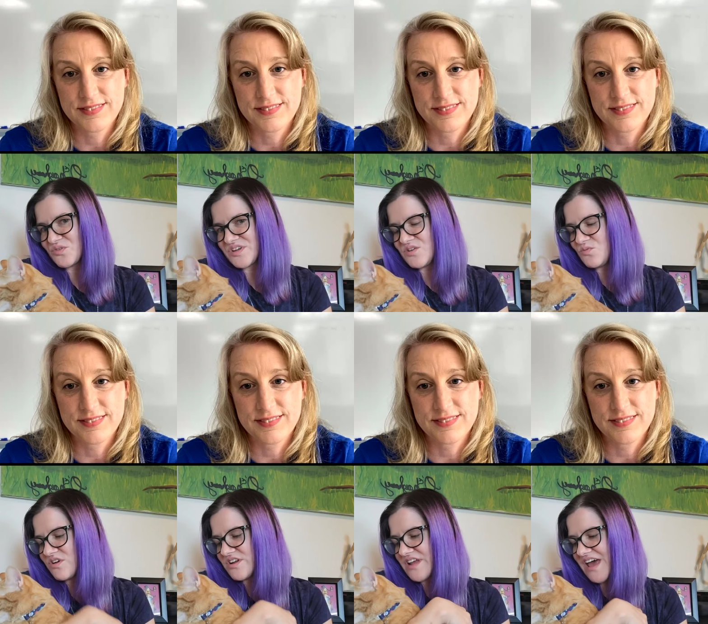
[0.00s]
Speaker 1: when he
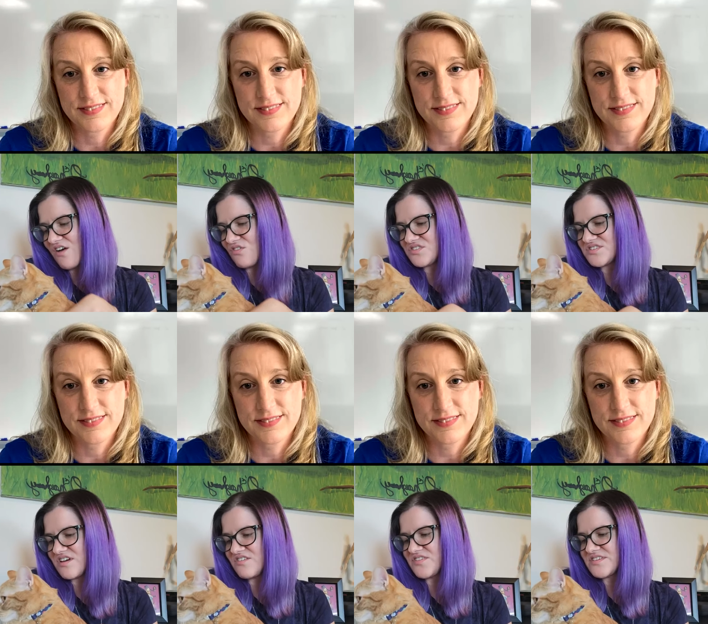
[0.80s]
wanted out
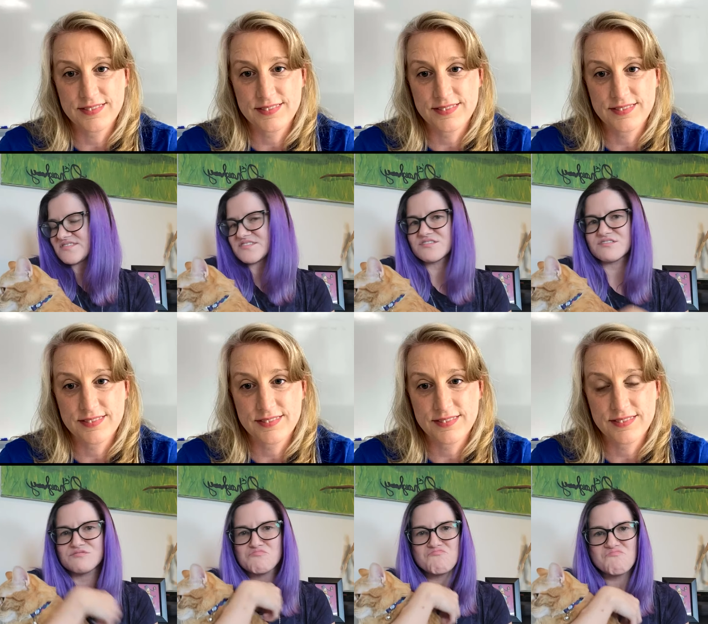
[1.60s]
of his
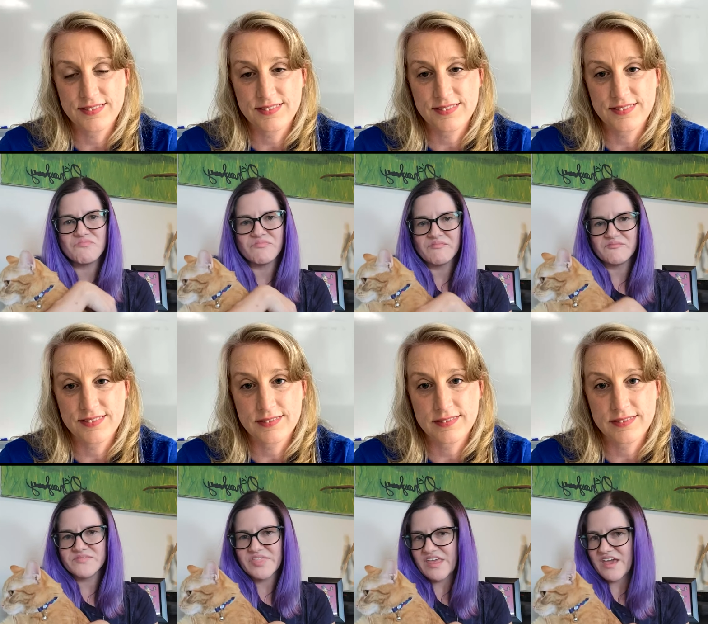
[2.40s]
little
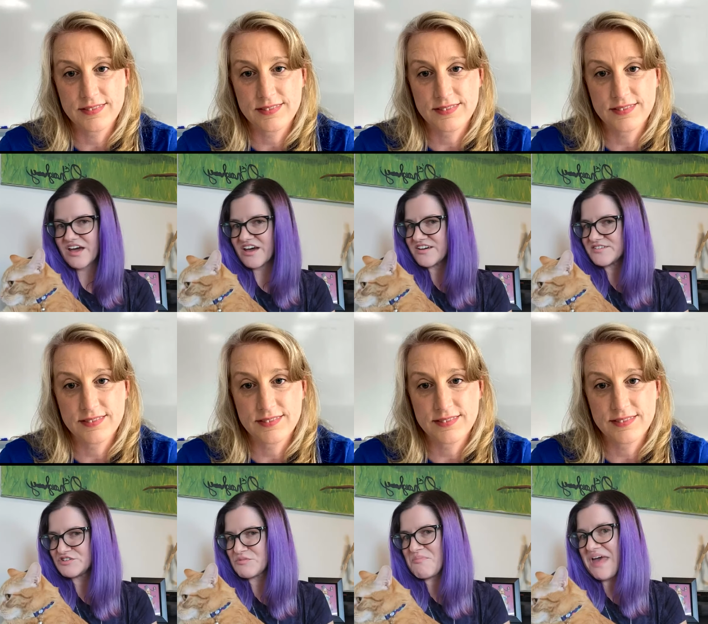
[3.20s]
uh,
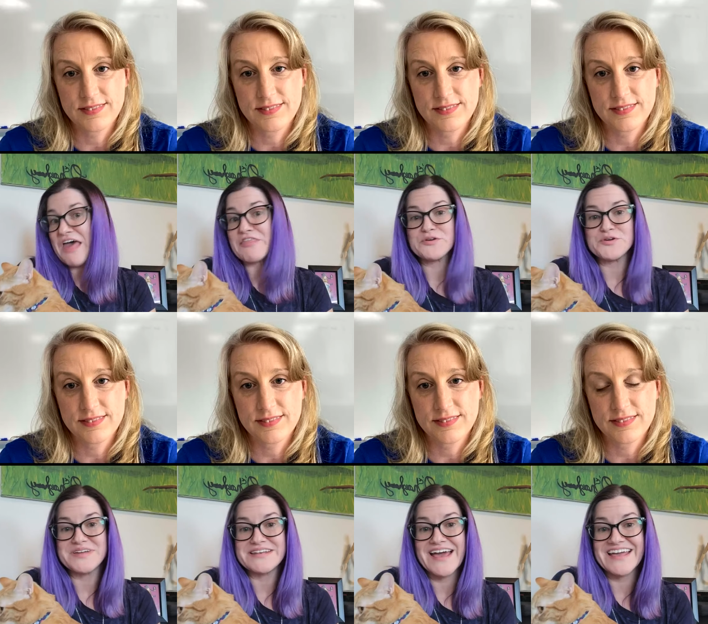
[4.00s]

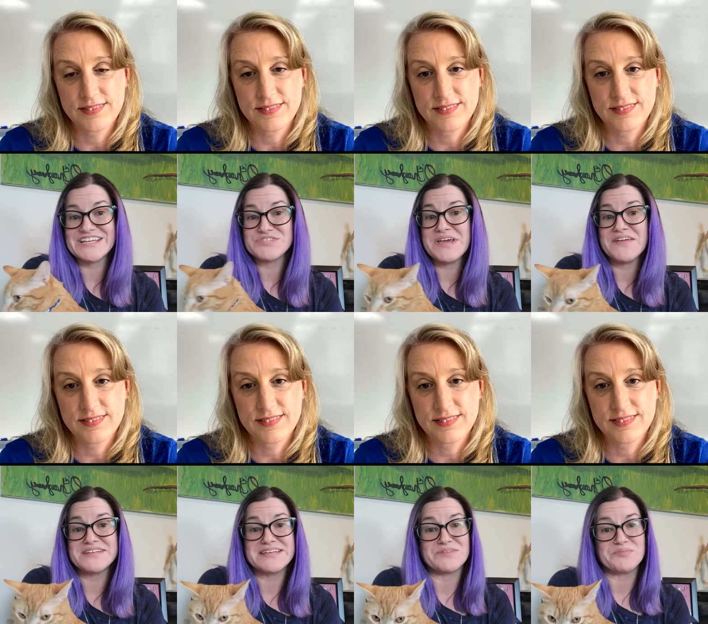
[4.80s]
bathroom at night, because we
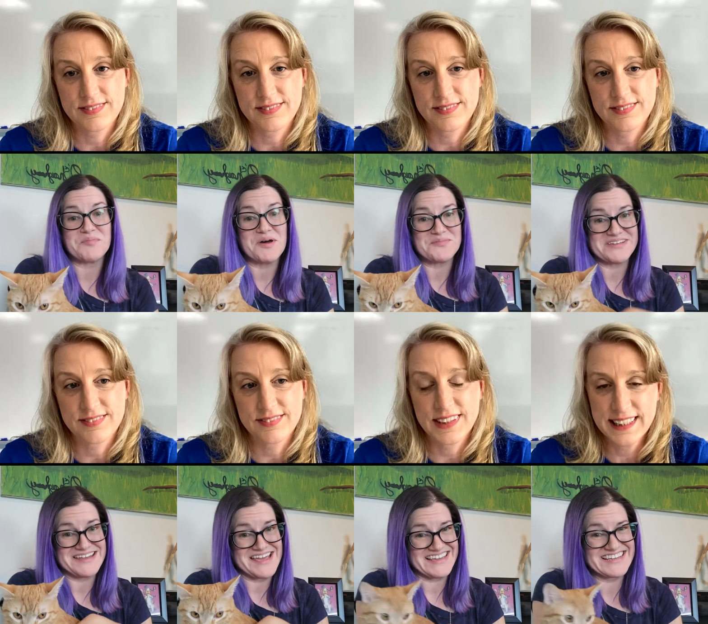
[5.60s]
have to keep him up
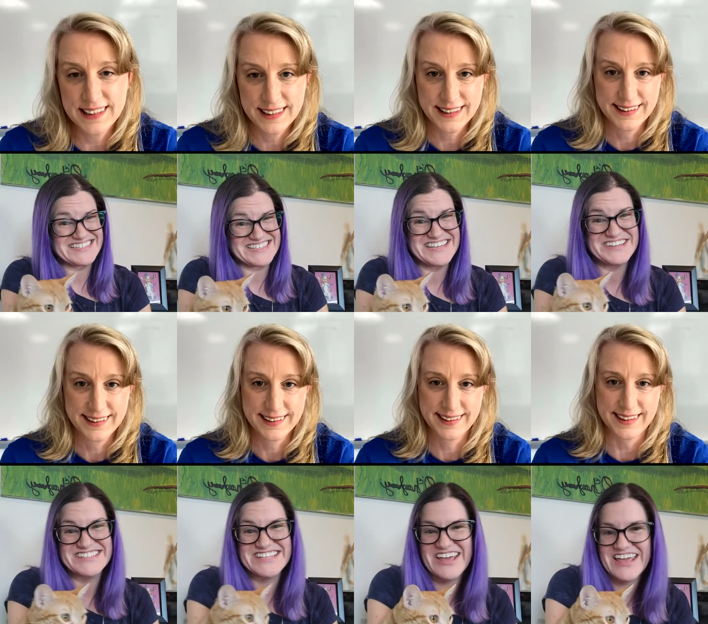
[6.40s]
at night because he
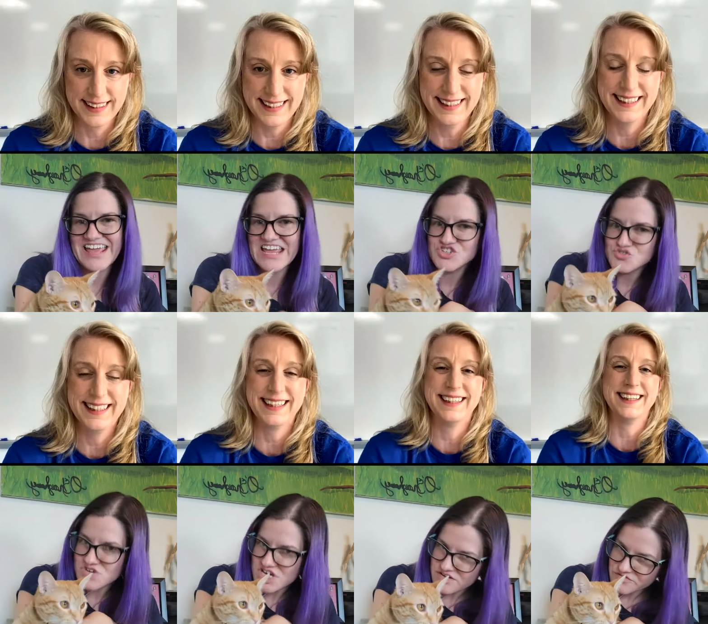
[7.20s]
is
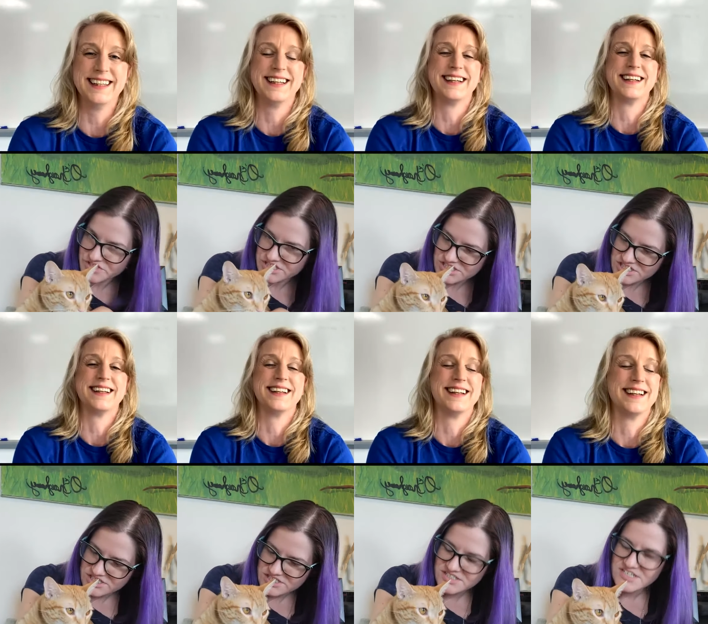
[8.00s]
into
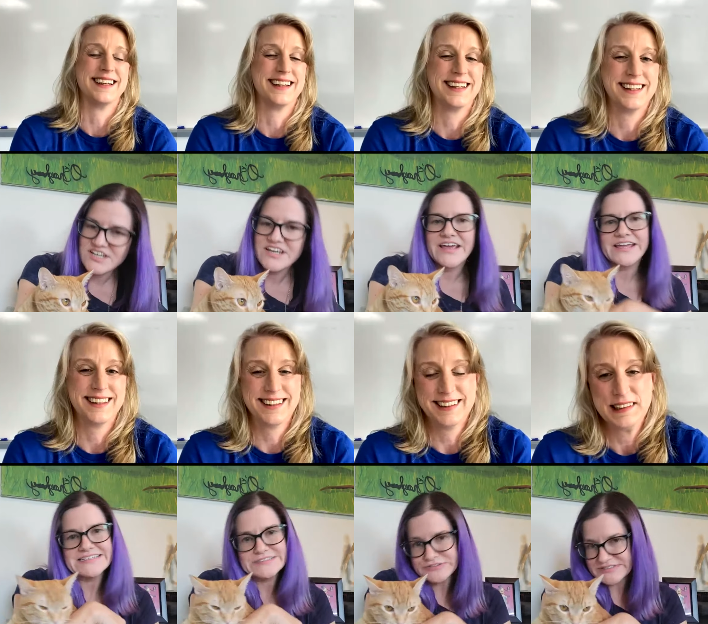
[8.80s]
everything,
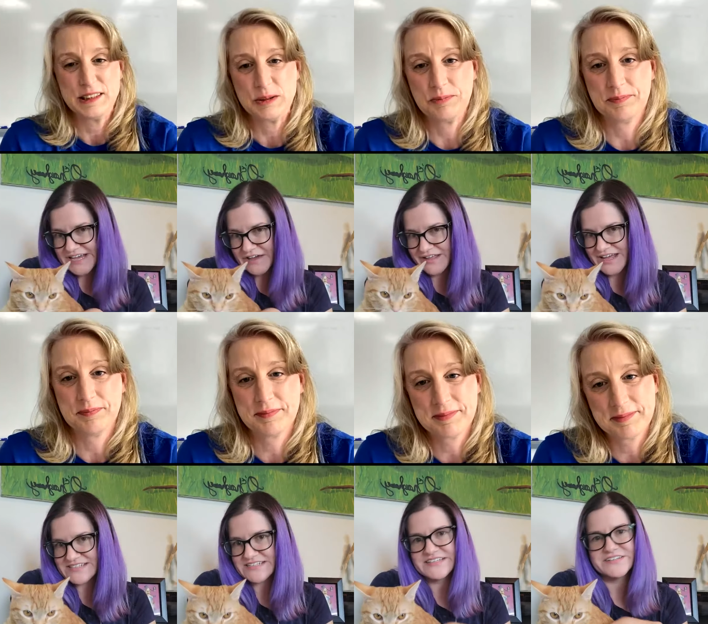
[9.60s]
and his little tail
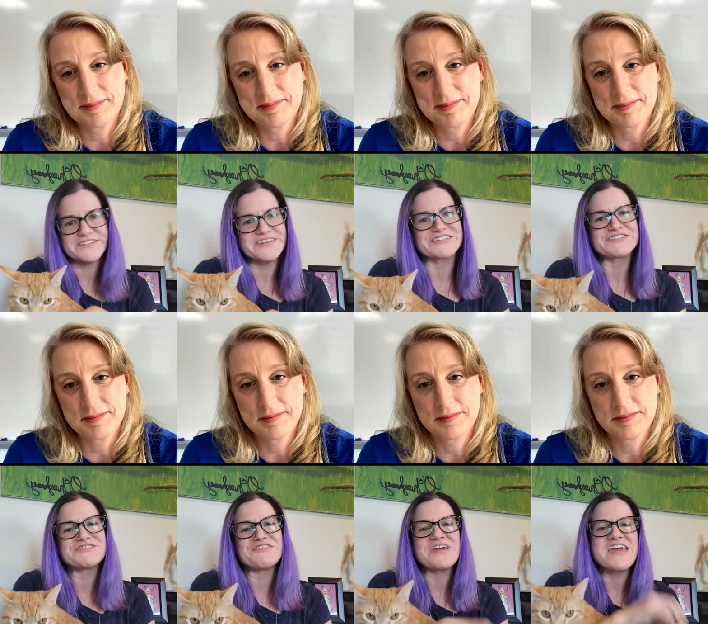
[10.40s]
had to heal.
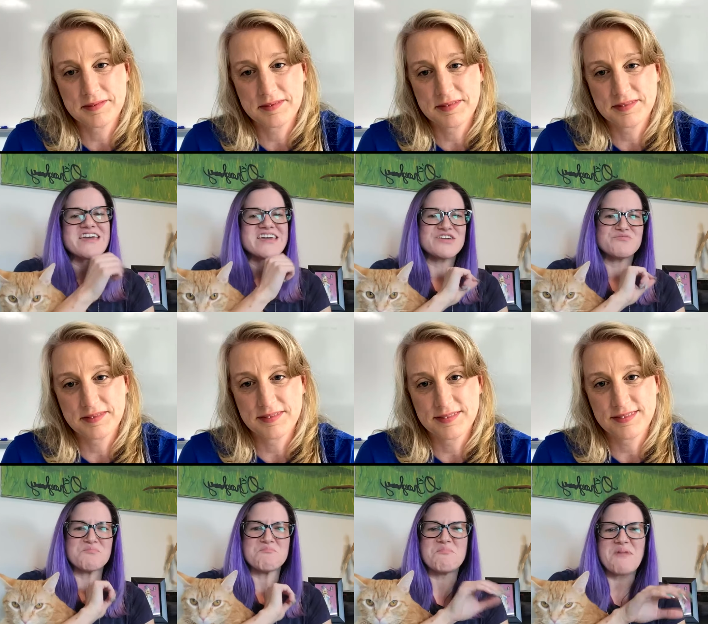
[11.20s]
It's so he
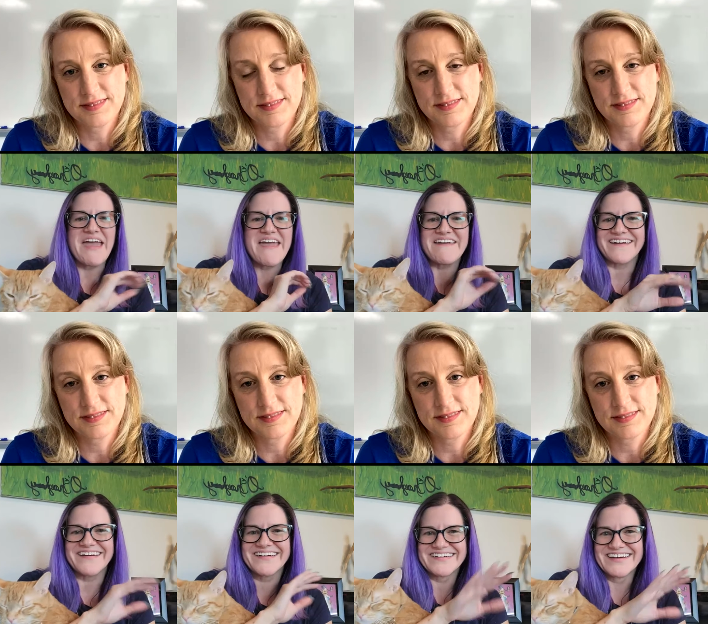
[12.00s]
would
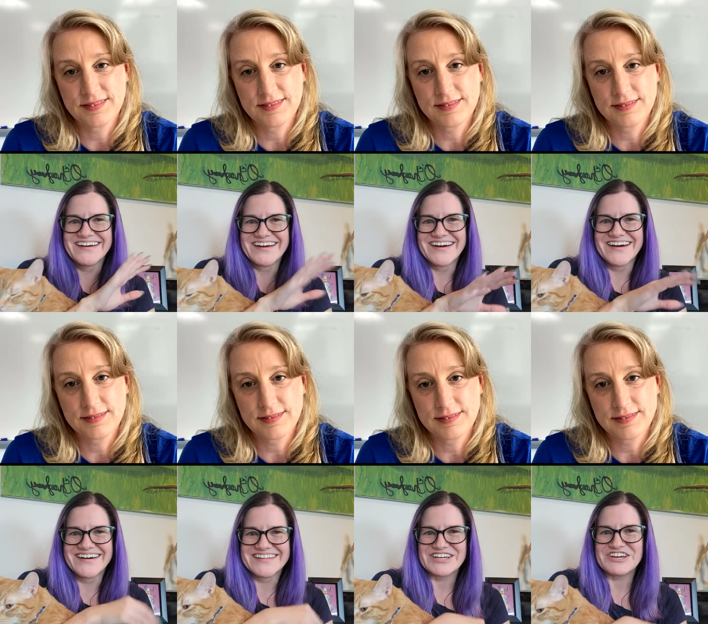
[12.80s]
bang
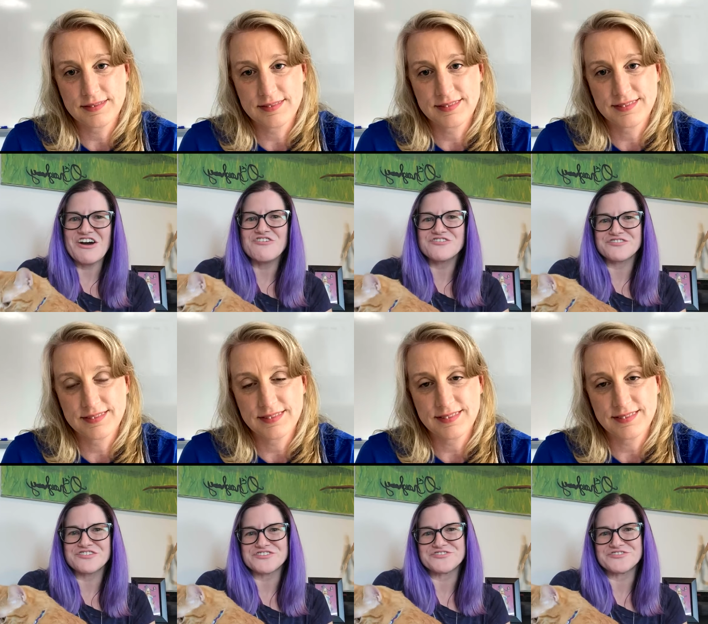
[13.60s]
the cone on the